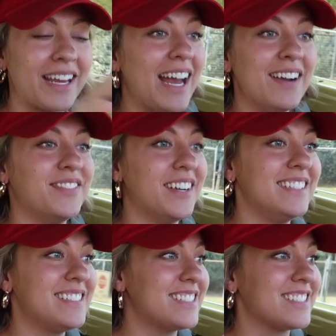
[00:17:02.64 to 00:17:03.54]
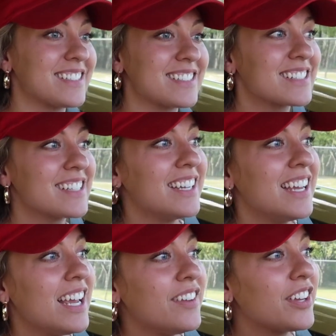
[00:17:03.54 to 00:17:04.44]
camera's just,
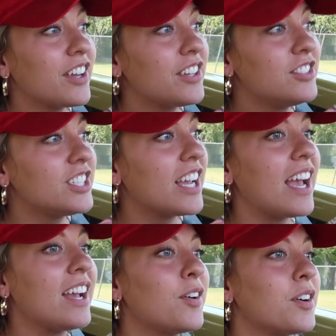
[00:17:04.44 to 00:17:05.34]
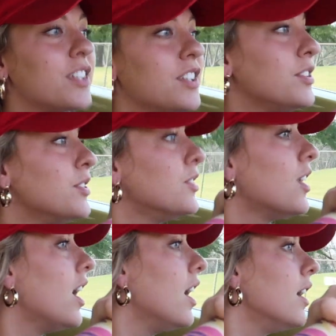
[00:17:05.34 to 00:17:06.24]
if you go to UGA or you
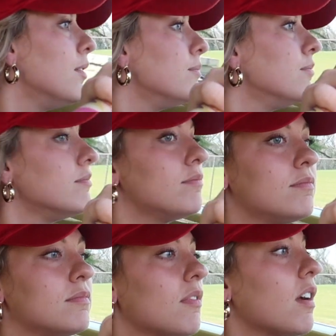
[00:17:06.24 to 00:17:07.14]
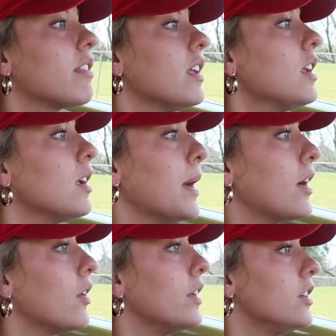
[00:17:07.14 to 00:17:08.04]
um, are thinking
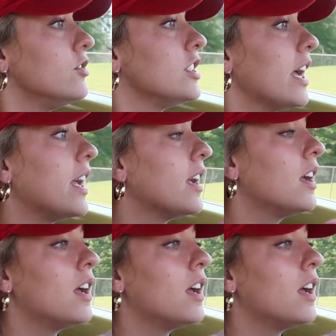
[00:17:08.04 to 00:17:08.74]
about going to UGA,